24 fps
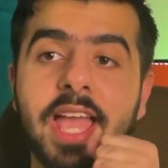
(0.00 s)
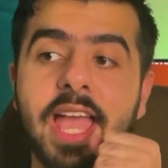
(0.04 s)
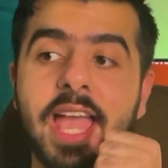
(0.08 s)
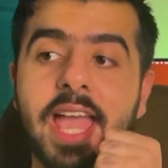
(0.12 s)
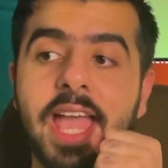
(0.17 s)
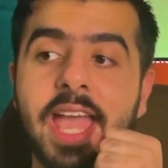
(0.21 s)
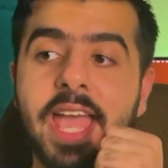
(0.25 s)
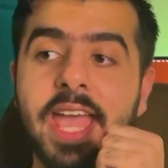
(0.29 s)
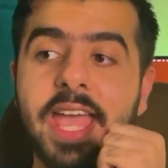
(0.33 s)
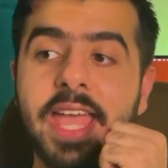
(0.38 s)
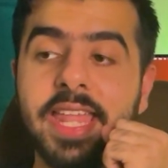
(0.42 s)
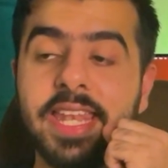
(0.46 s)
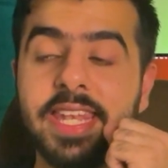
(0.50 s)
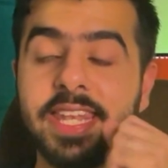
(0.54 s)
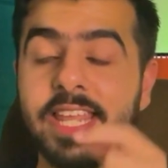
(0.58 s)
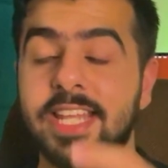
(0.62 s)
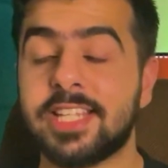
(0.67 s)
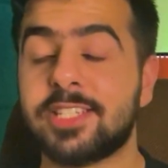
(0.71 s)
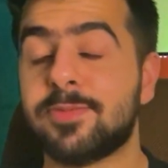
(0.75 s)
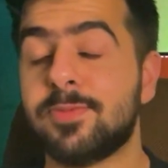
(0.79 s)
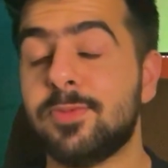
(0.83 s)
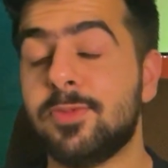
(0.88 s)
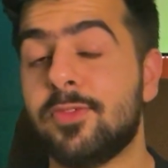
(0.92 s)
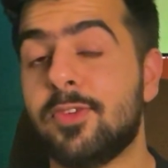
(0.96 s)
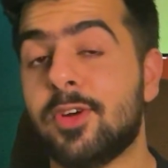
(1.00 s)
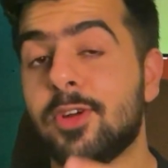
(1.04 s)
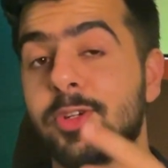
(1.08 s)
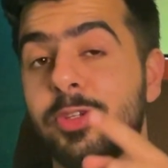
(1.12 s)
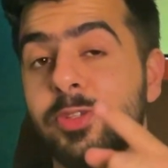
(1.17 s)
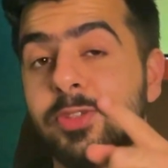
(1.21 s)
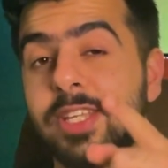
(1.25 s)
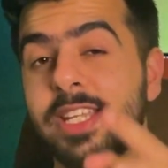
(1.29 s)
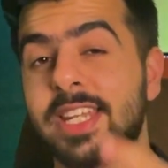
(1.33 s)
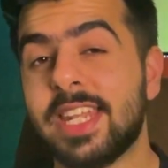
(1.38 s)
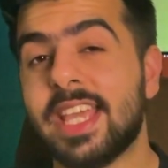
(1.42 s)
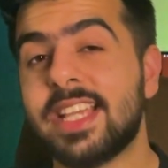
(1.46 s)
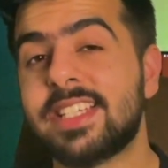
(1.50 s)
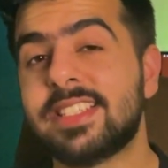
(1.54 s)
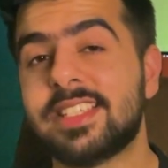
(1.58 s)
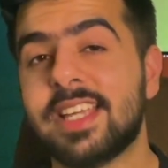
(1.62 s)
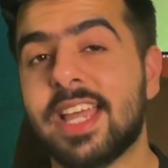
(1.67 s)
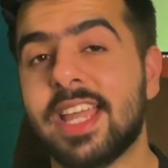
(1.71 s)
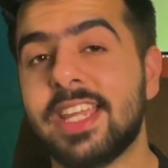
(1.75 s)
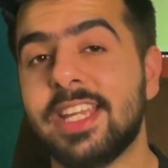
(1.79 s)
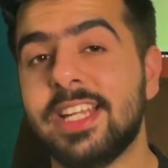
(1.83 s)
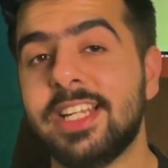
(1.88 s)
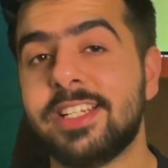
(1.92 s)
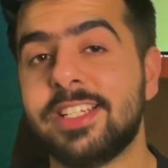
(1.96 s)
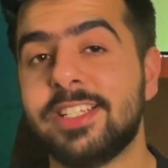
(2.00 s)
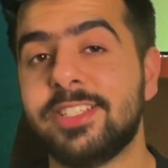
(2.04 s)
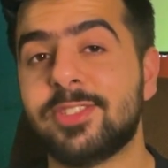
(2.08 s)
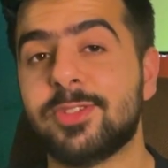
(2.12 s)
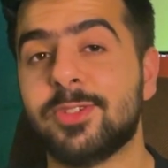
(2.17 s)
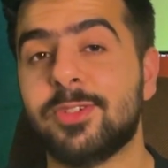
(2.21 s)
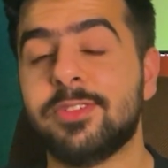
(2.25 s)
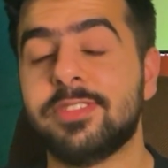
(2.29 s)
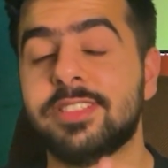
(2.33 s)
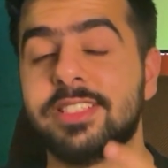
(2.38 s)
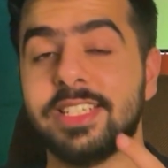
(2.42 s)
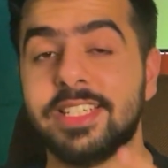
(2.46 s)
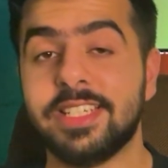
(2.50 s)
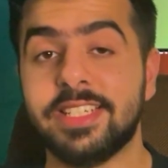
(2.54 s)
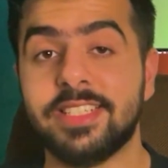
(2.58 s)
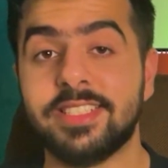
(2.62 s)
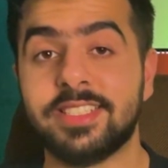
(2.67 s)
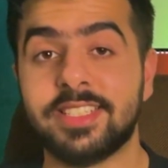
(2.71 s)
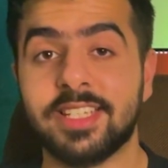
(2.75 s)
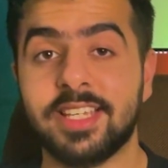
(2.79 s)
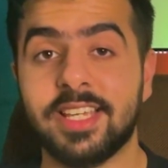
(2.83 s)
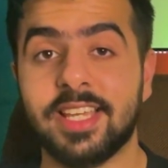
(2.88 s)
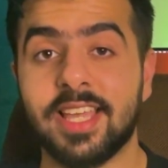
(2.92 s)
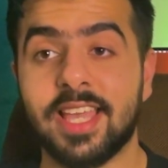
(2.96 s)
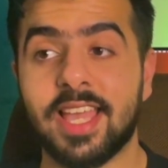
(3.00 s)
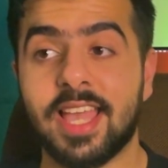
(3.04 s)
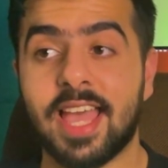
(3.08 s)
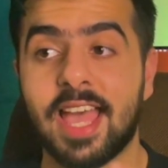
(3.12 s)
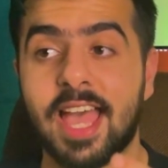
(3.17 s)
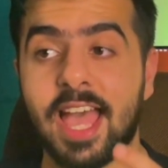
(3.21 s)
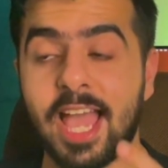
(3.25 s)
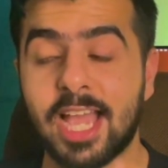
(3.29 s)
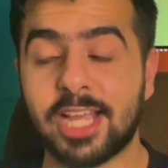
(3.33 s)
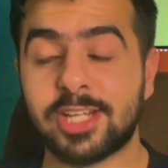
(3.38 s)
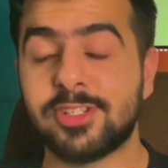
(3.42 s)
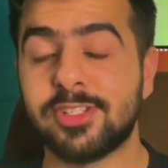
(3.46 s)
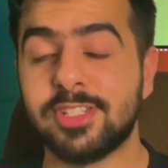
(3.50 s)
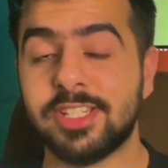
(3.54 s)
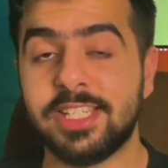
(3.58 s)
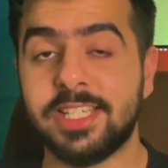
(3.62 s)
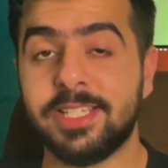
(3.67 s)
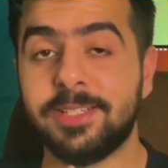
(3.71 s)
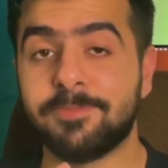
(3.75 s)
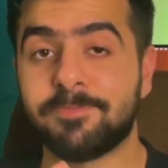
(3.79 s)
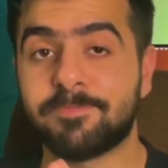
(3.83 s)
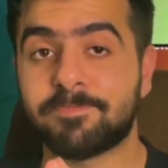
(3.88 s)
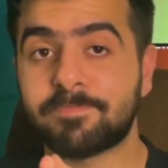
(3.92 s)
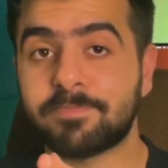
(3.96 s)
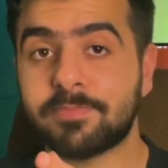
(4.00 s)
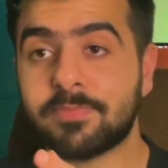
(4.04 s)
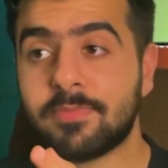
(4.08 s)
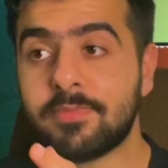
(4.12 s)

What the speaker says: And let's move on to the next IELTS resource is actually